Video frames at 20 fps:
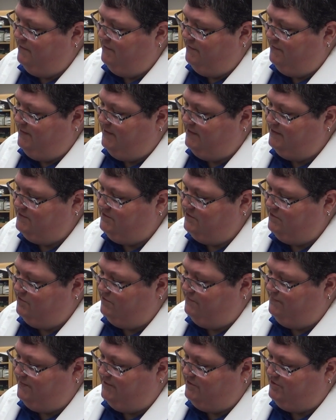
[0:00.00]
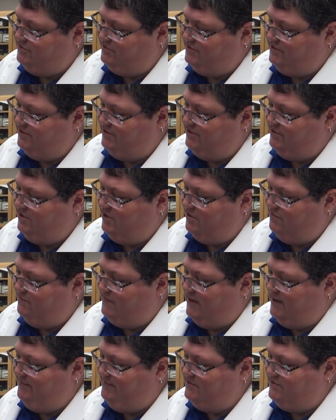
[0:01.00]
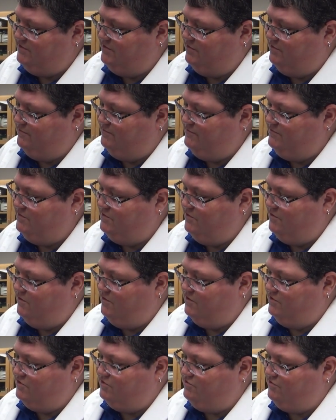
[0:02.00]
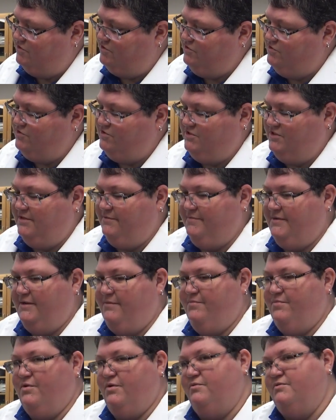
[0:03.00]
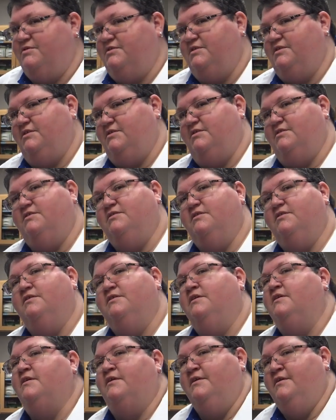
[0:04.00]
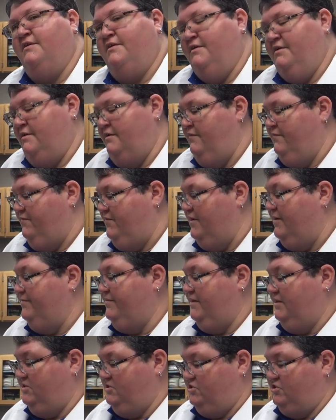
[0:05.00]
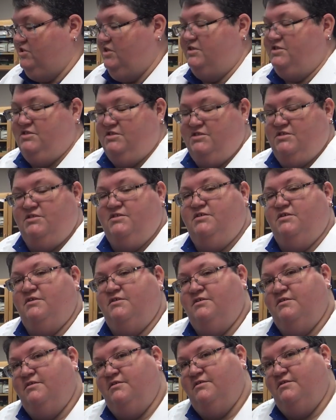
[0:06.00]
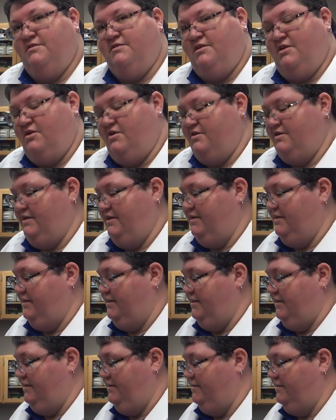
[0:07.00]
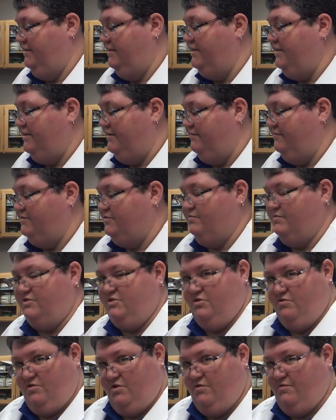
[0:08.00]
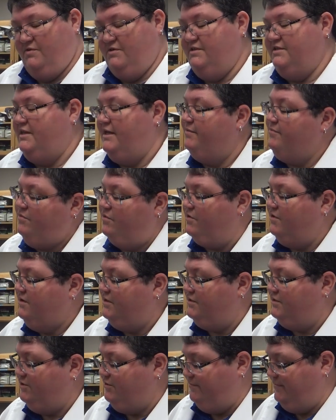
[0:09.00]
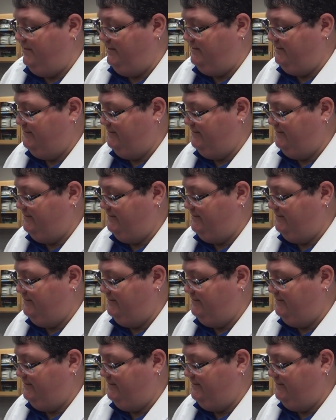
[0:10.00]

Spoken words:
These little features here, called ribosomes, are structures that make proteins from the instructions that our DNA gives, which I'll go into that more in a little bit.